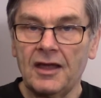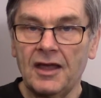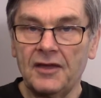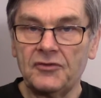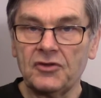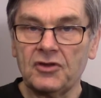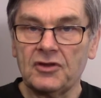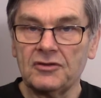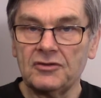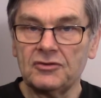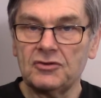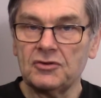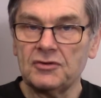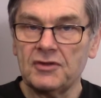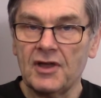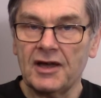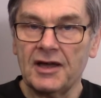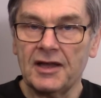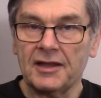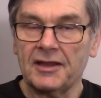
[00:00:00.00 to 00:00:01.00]
If you can
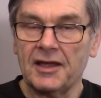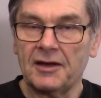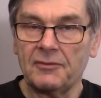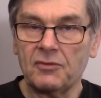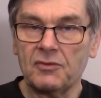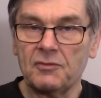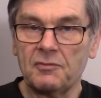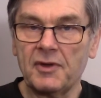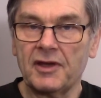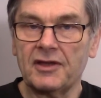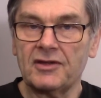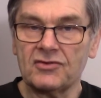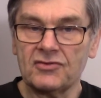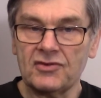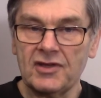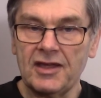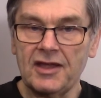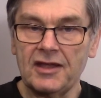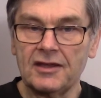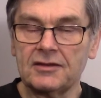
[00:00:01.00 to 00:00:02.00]
do that, that would be
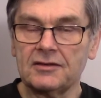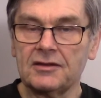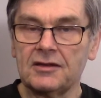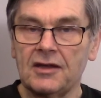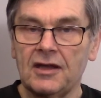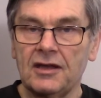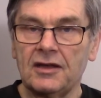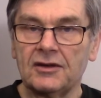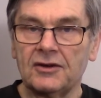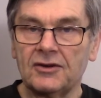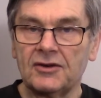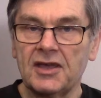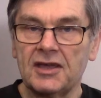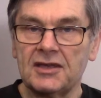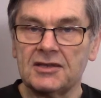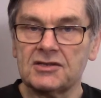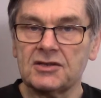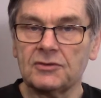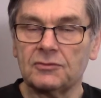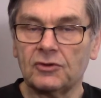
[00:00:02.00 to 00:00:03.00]
great.
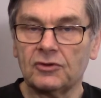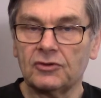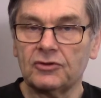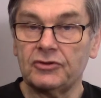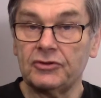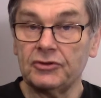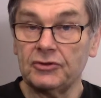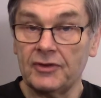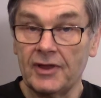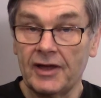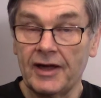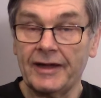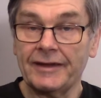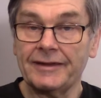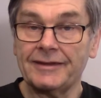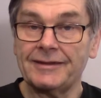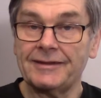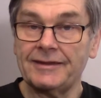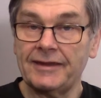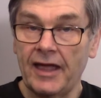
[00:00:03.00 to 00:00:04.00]
Okay, so we'll do
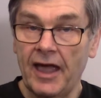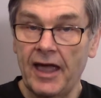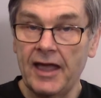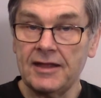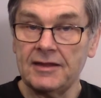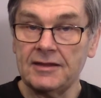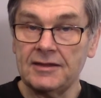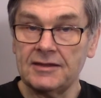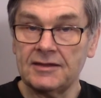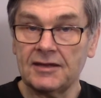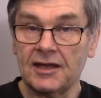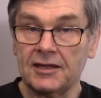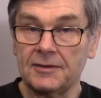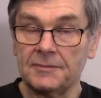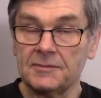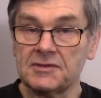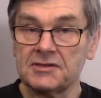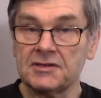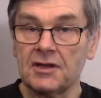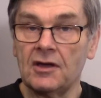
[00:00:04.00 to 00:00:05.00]
that 10
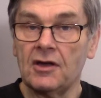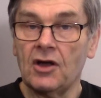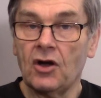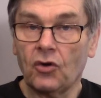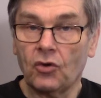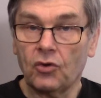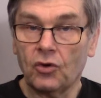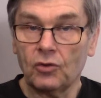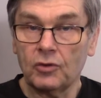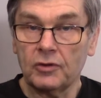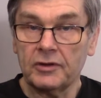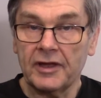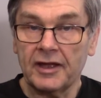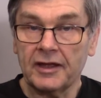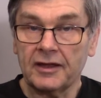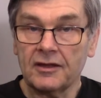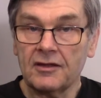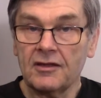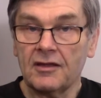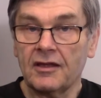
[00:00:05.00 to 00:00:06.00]
times,
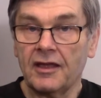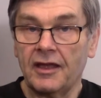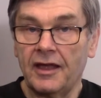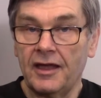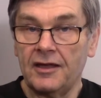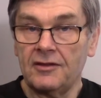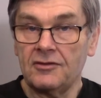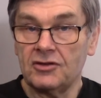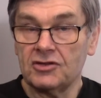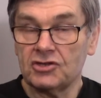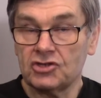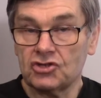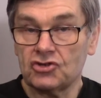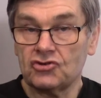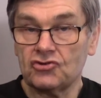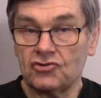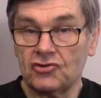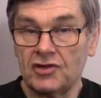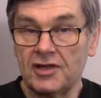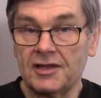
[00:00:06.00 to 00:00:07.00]
holding in the
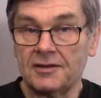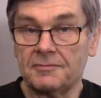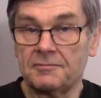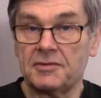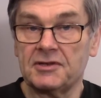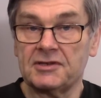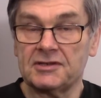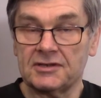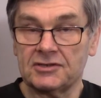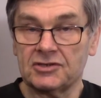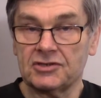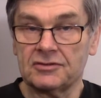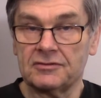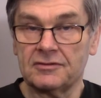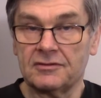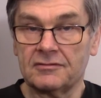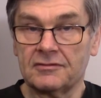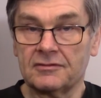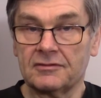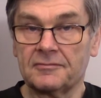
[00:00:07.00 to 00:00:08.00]
straight
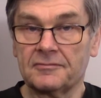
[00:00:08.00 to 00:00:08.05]
position.